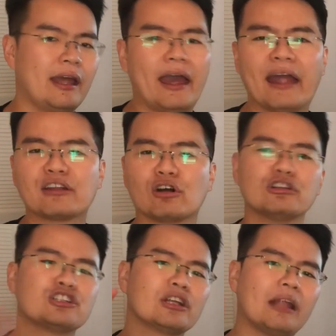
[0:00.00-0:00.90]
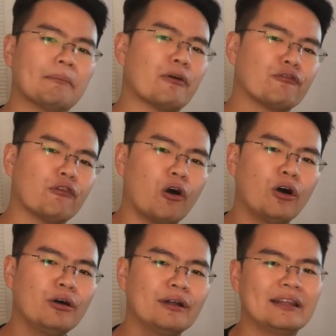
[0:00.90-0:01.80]
And condition number
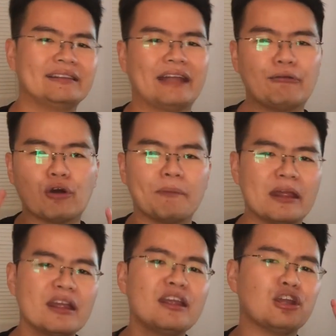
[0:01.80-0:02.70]
4, that will be